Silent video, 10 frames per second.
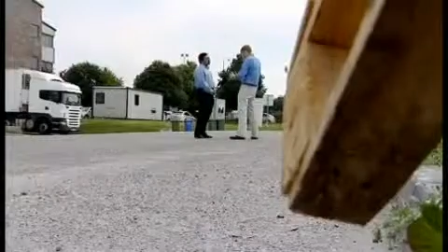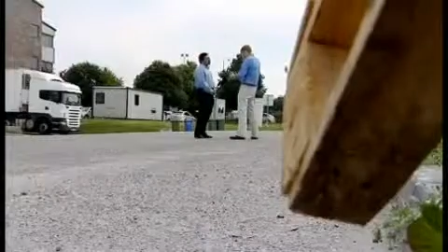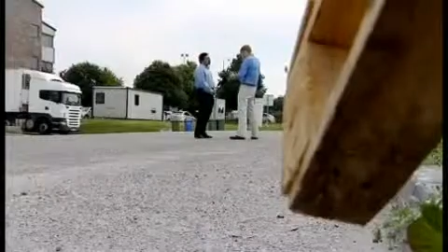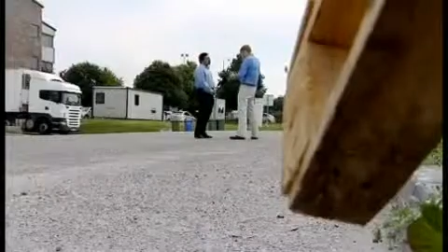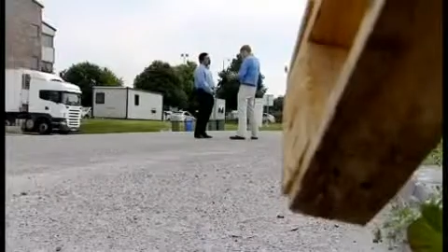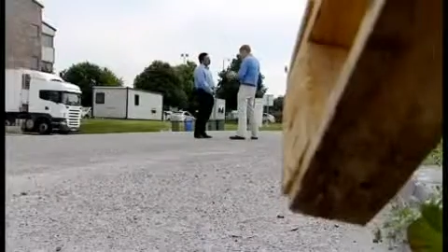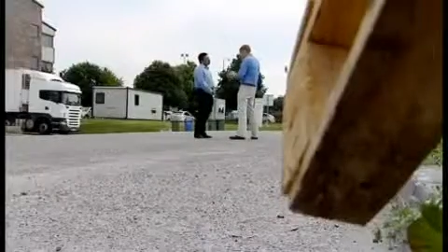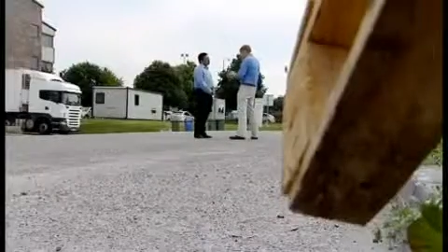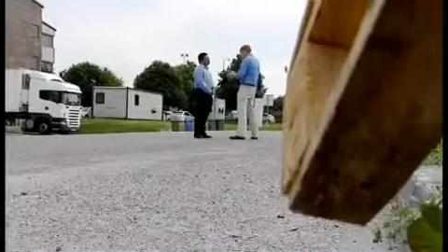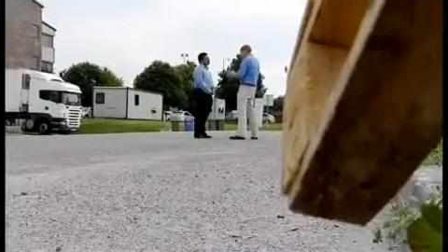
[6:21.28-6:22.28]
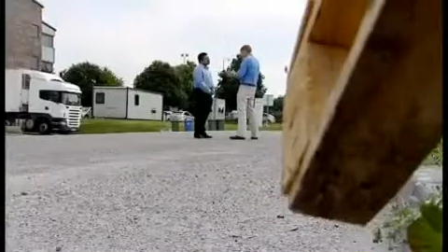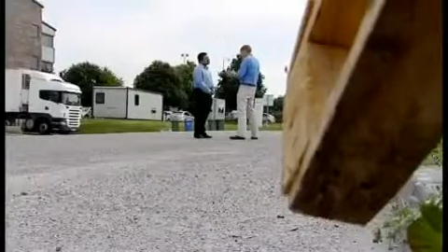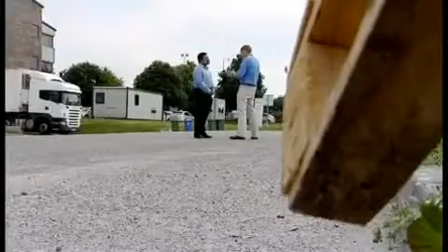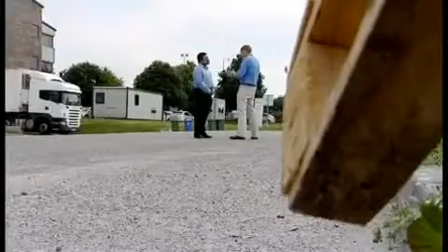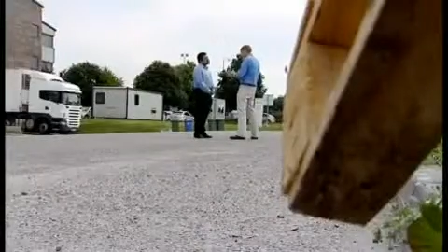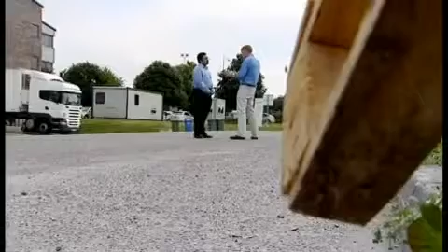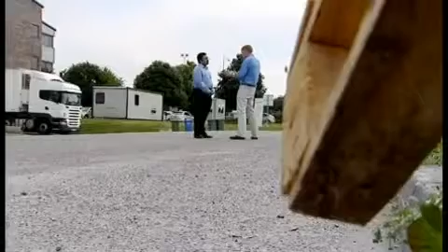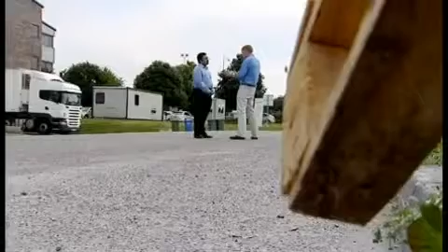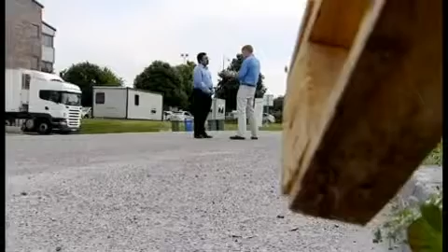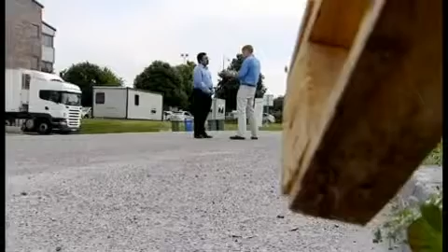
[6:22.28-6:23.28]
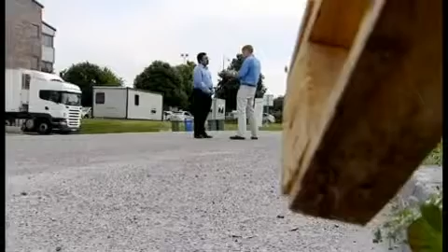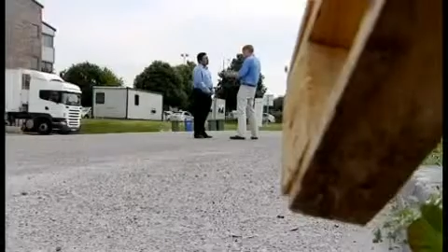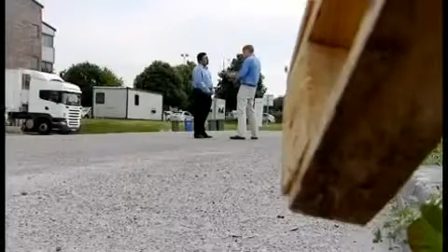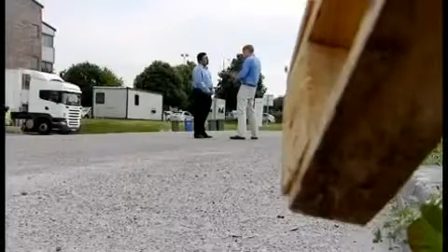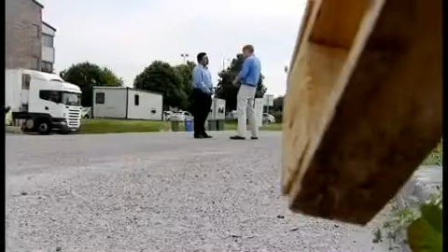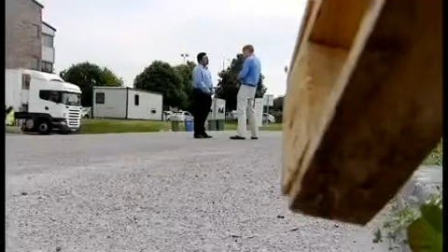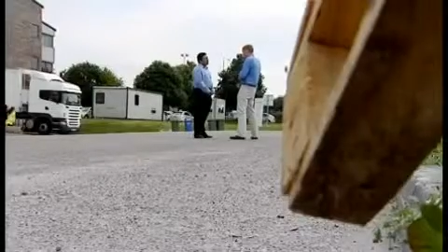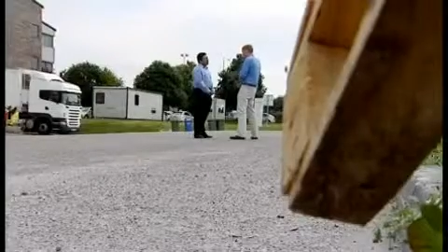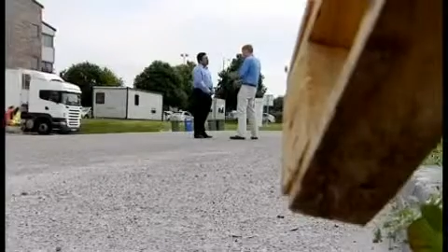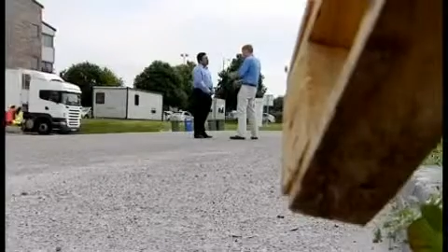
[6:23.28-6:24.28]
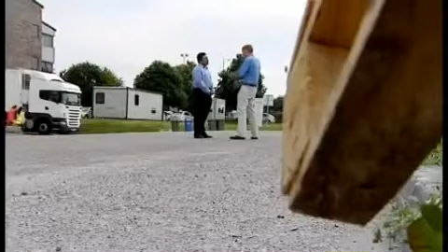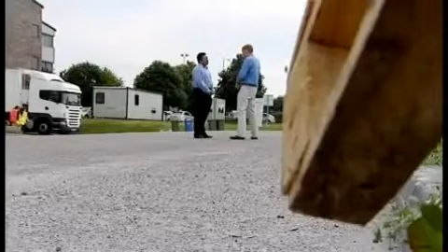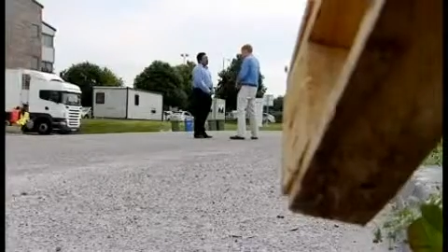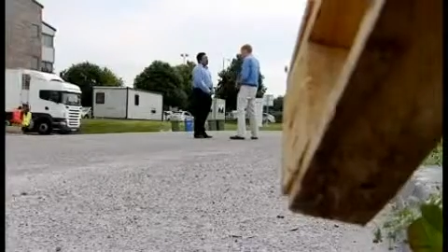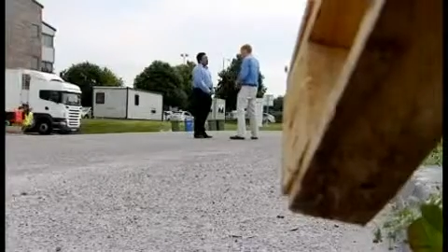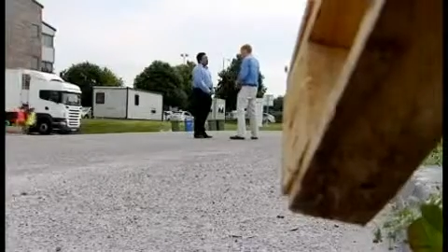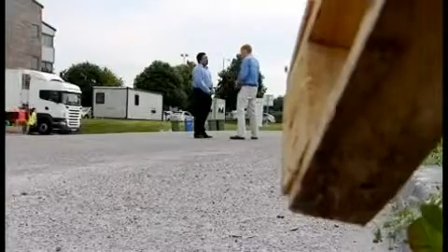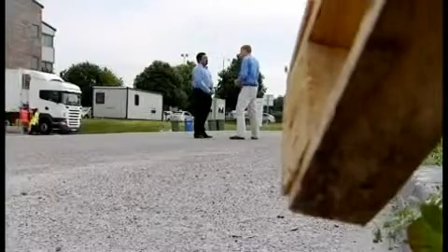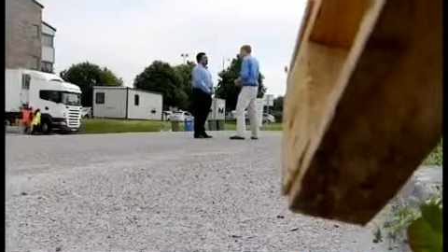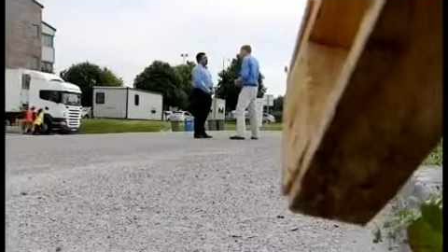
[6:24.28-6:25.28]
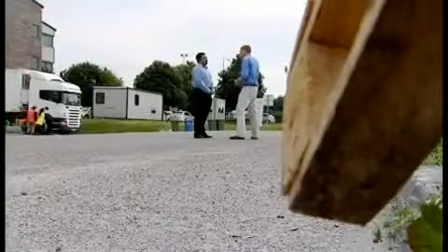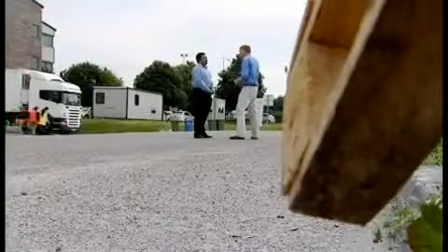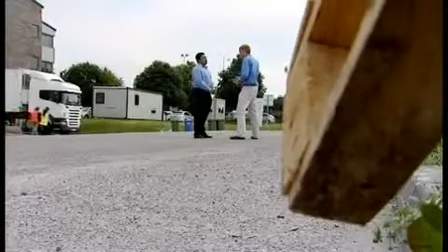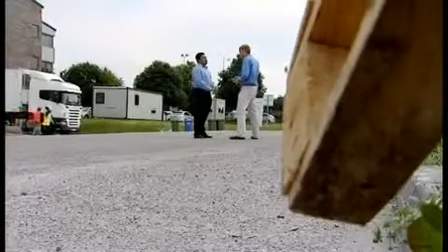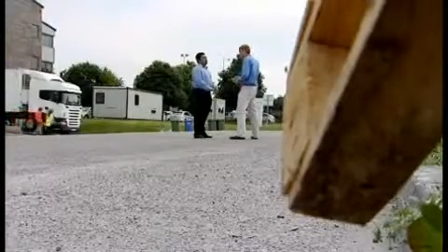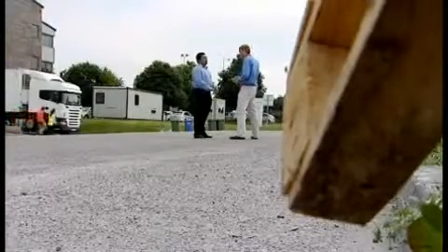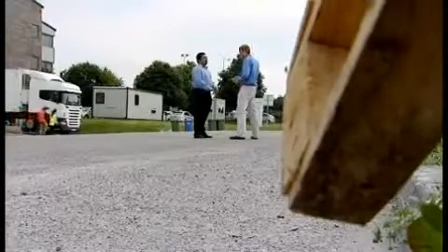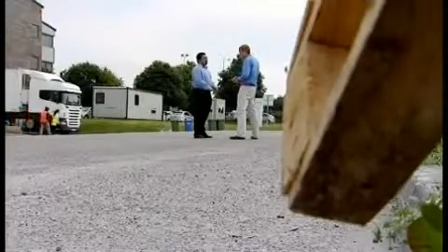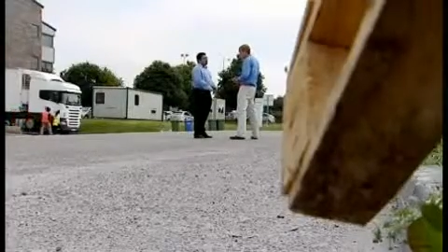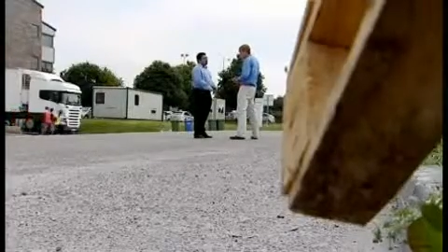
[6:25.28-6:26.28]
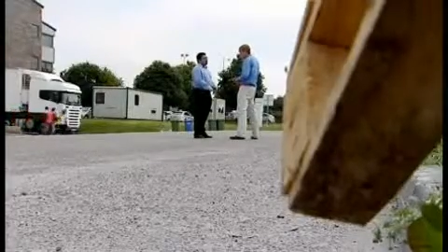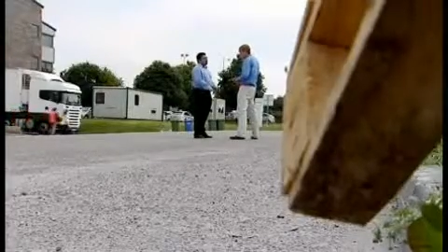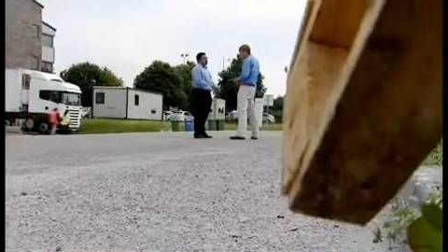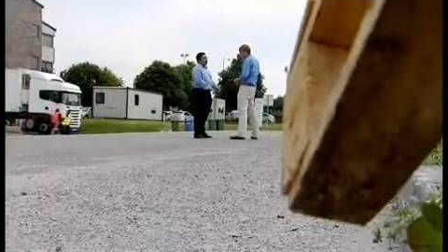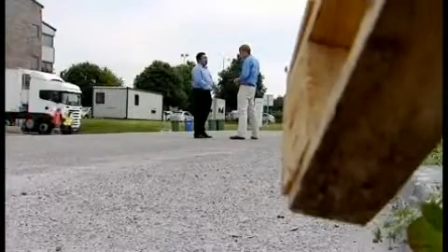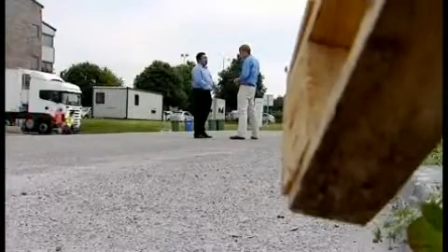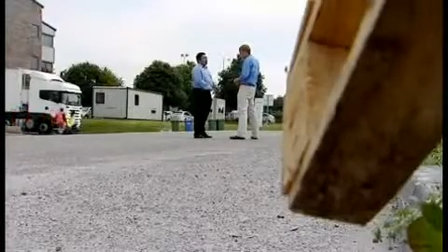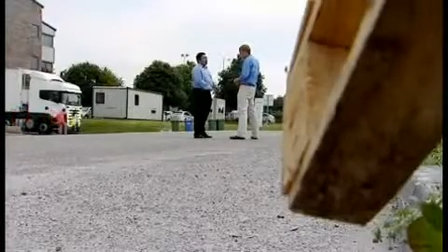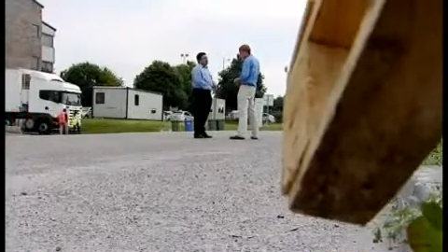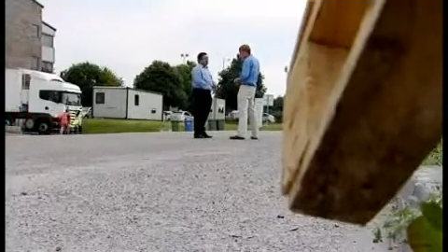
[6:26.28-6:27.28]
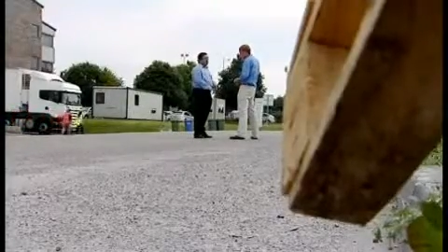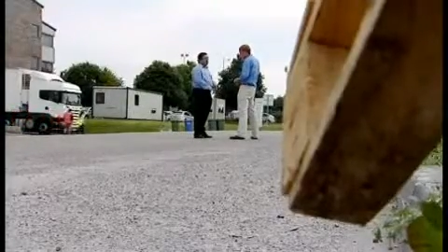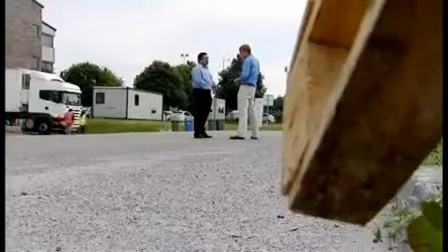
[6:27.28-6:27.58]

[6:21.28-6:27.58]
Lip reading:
[unreadable: no face in view]